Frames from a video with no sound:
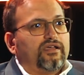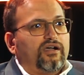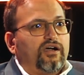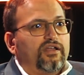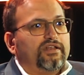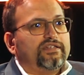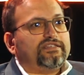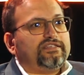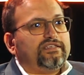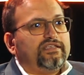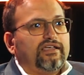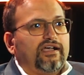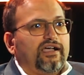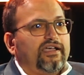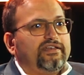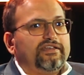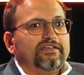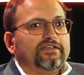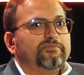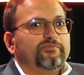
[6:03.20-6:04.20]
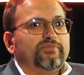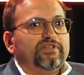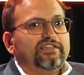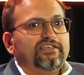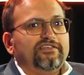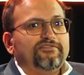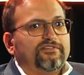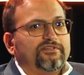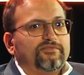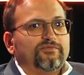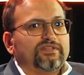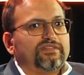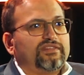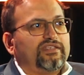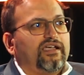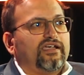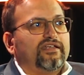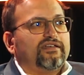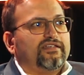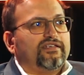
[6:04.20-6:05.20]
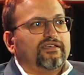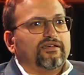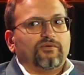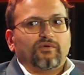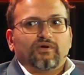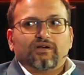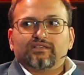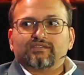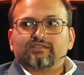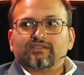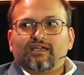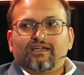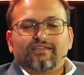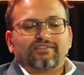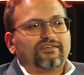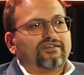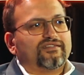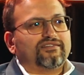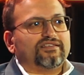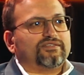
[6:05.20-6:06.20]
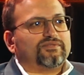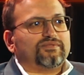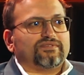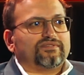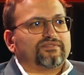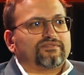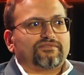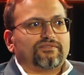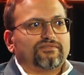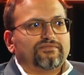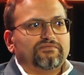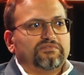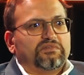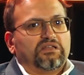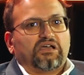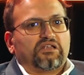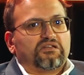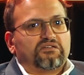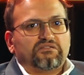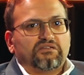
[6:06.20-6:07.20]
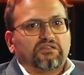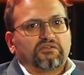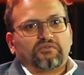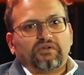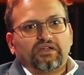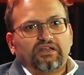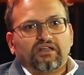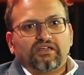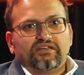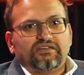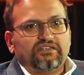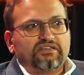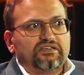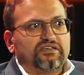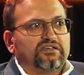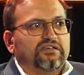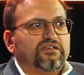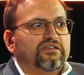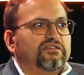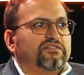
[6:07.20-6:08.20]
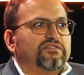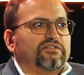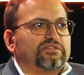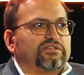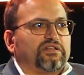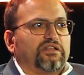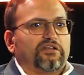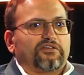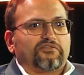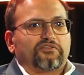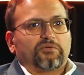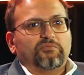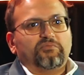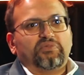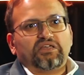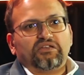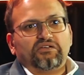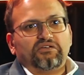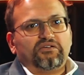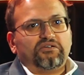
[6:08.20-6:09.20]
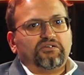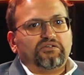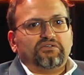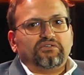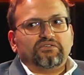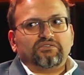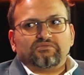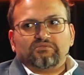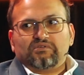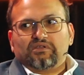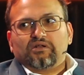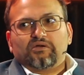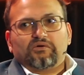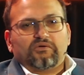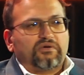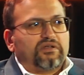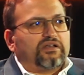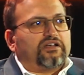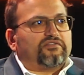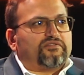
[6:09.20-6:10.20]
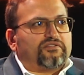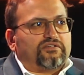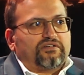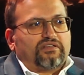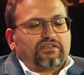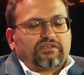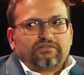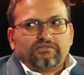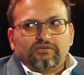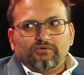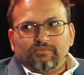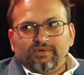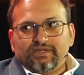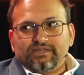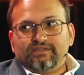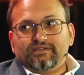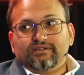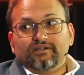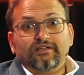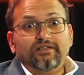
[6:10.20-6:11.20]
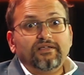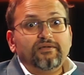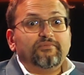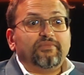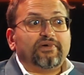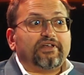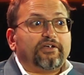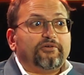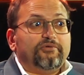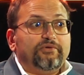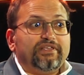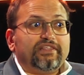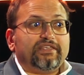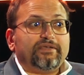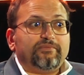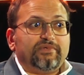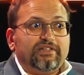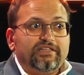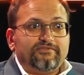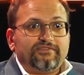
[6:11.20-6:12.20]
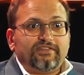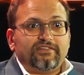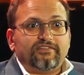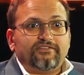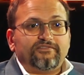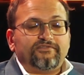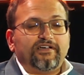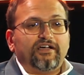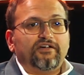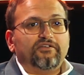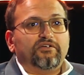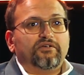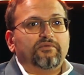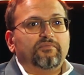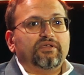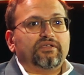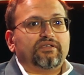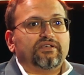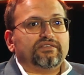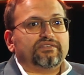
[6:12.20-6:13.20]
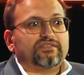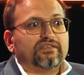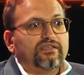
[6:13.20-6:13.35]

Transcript: honestly, I didn't believe in what the idea was. I thought this was not a great idea. There's a lot of competitors, whatever, like no big deal. But I really believed in the founder because